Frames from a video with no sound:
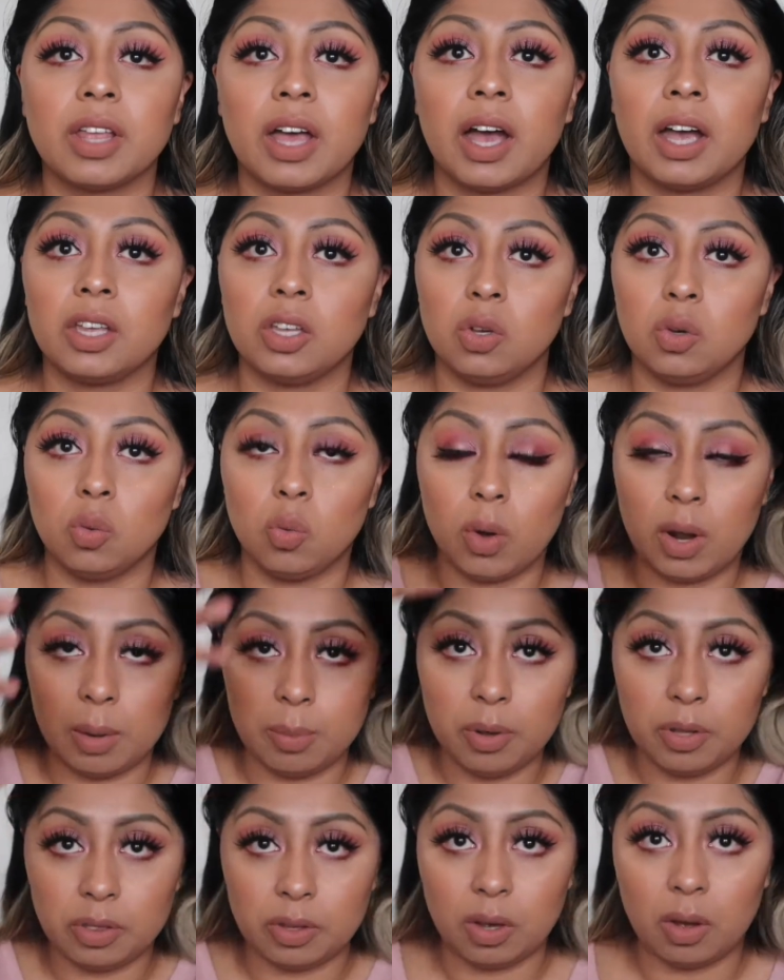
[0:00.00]
that, you wanna
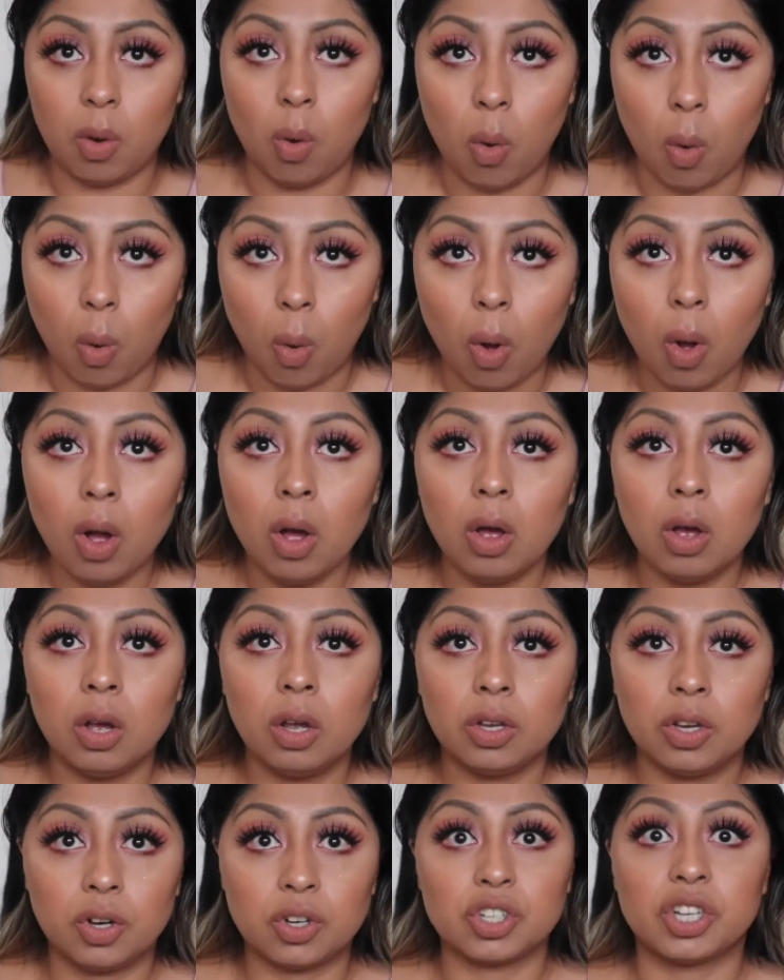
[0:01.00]
put
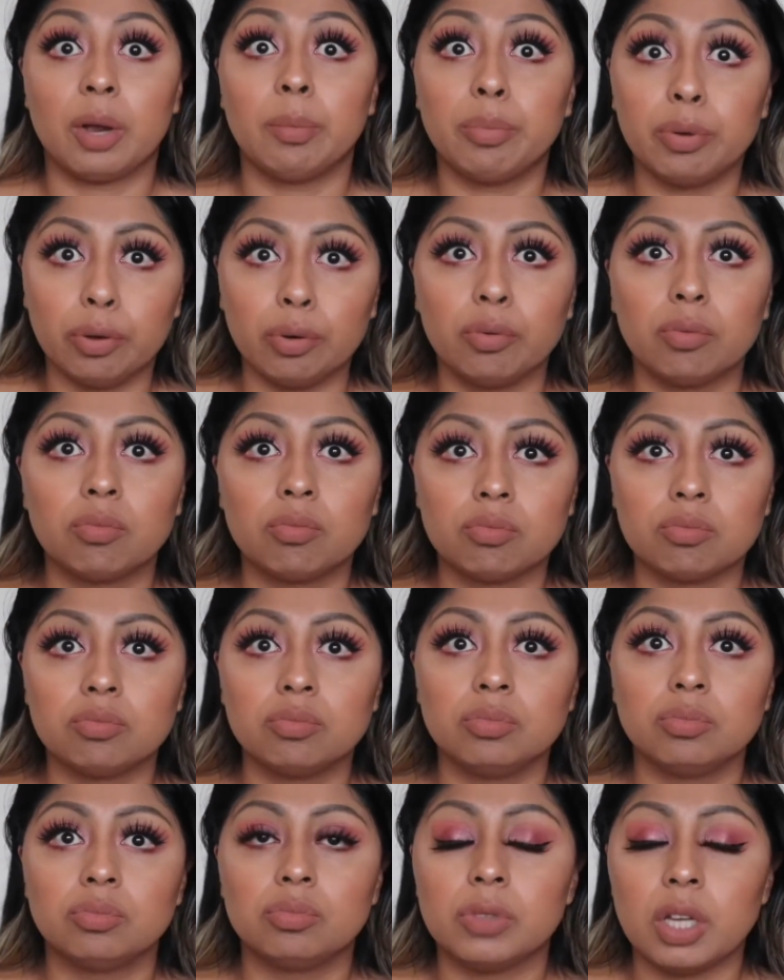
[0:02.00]
your shampoo
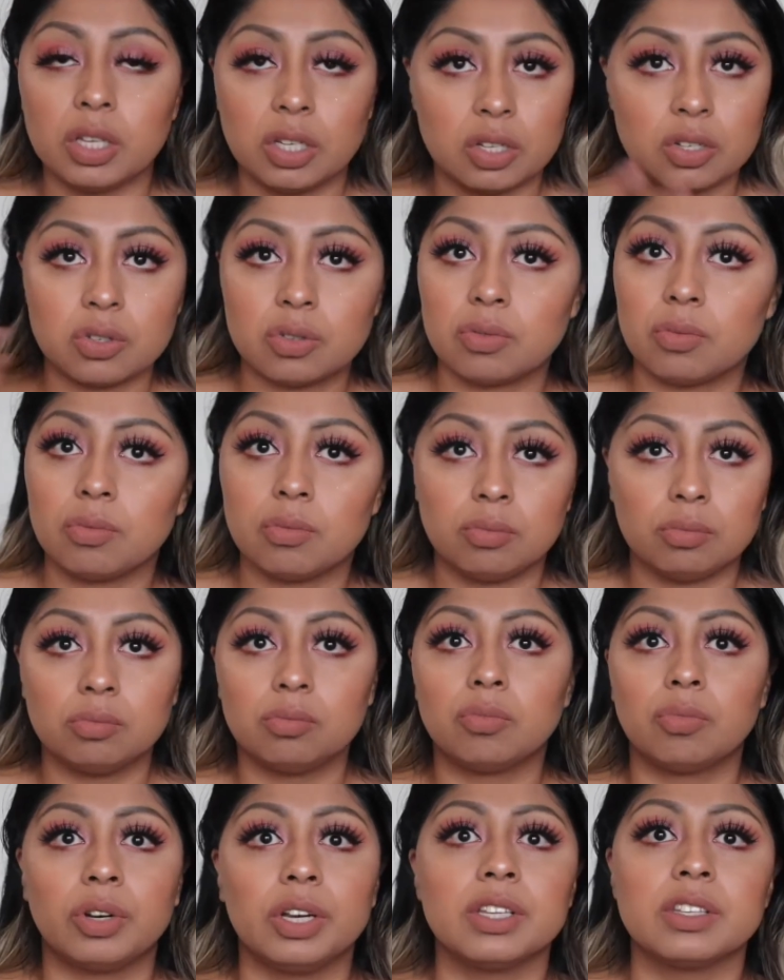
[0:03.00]
and just
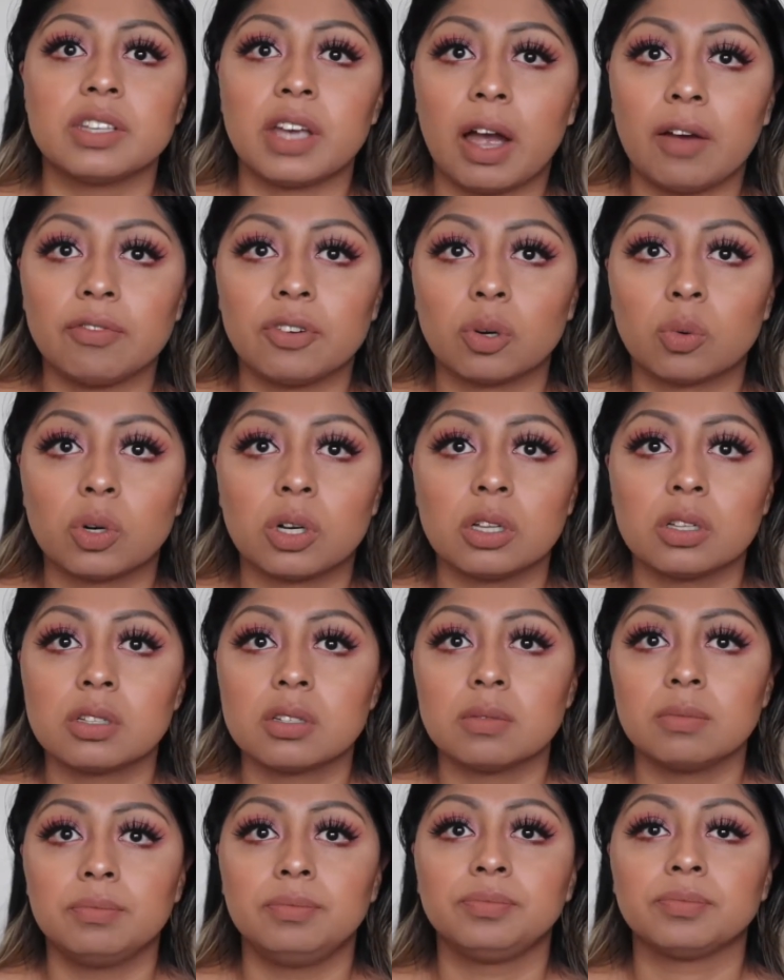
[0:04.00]
rinse
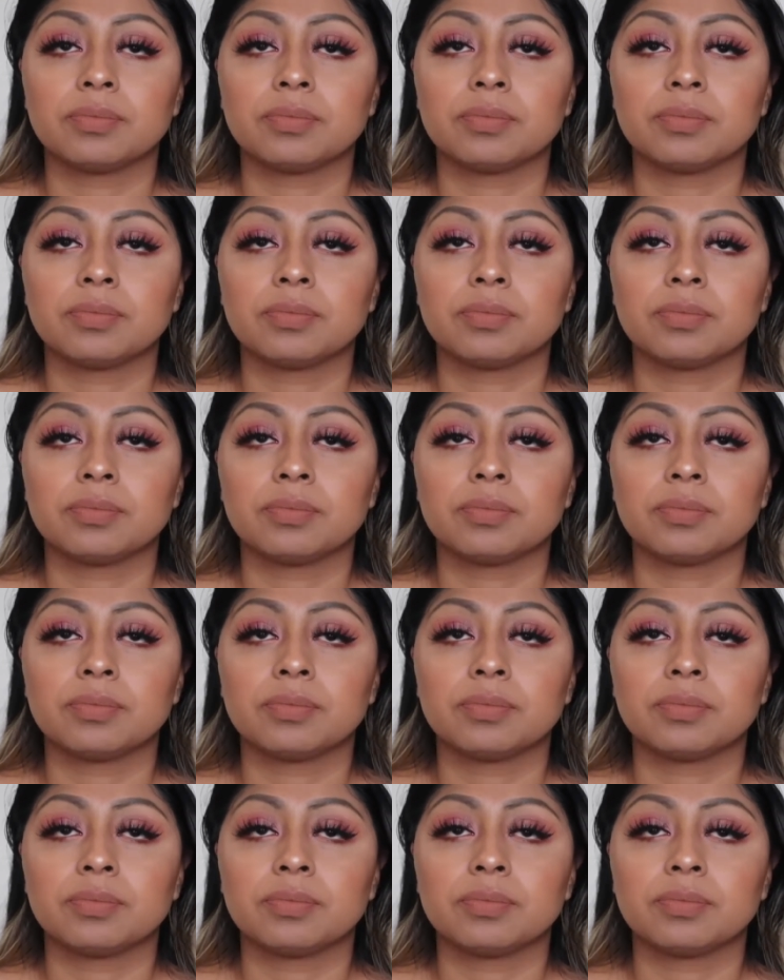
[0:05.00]
afterwards.